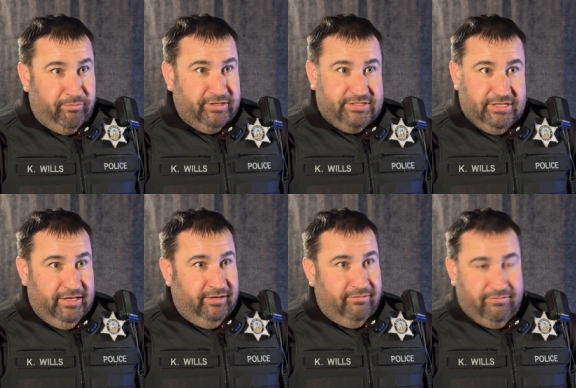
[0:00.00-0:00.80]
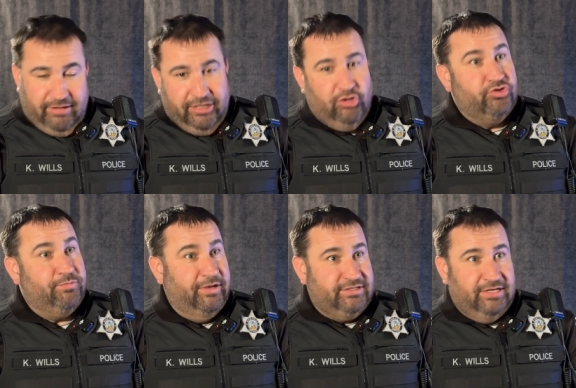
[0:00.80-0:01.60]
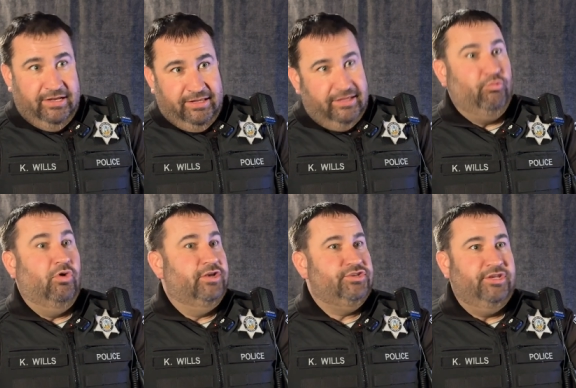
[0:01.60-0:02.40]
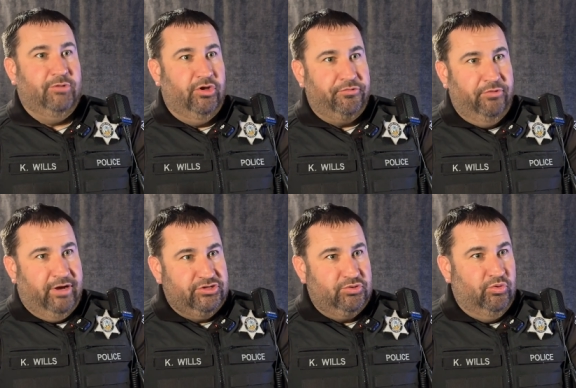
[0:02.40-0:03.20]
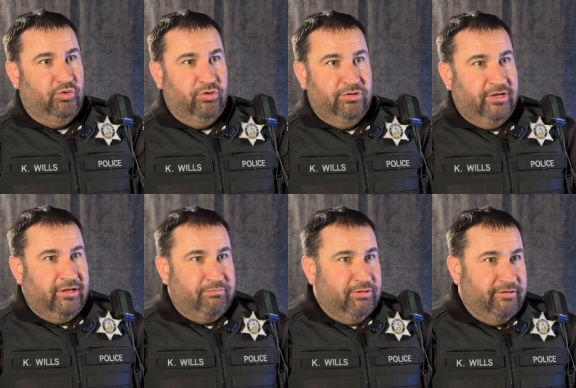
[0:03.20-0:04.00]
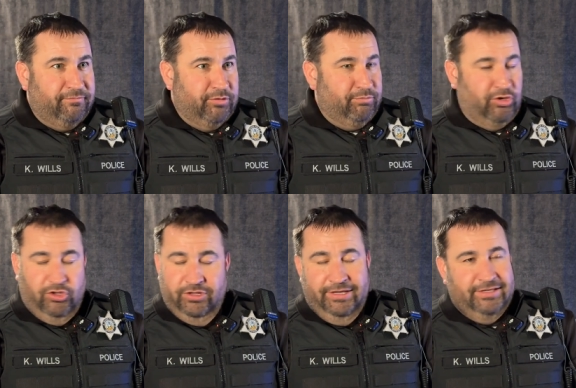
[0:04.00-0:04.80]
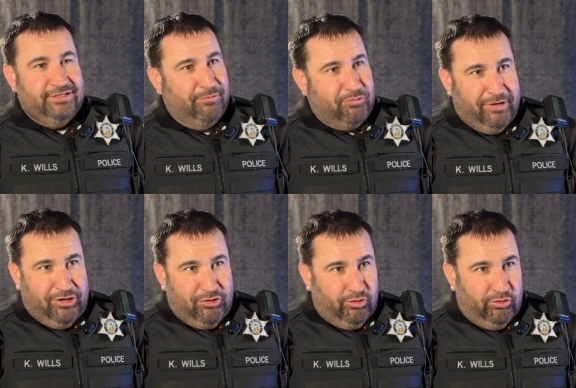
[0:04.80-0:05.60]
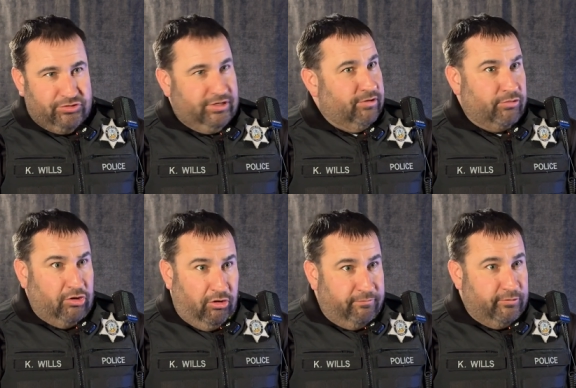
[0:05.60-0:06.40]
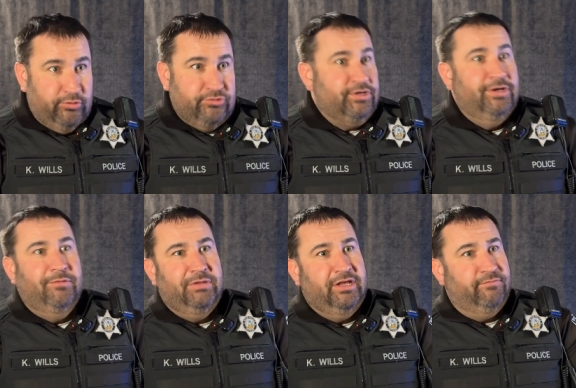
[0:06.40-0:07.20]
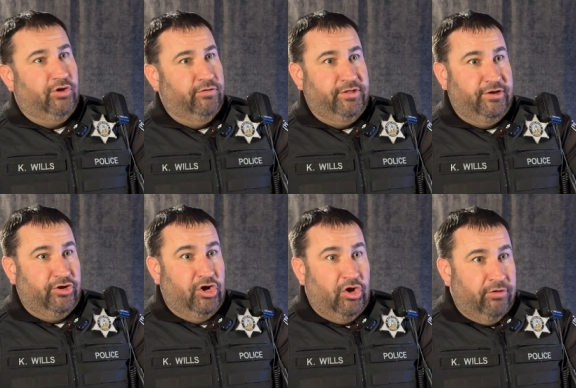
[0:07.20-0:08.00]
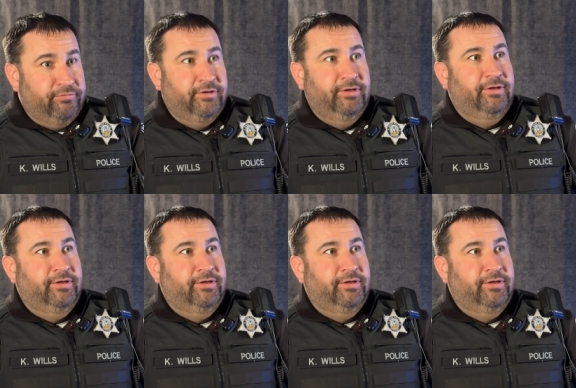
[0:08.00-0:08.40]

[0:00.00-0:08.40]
My son, I coached my son and then watched him all through high school uh, play football. Same with my girls. They are golfers, being involved in their golf.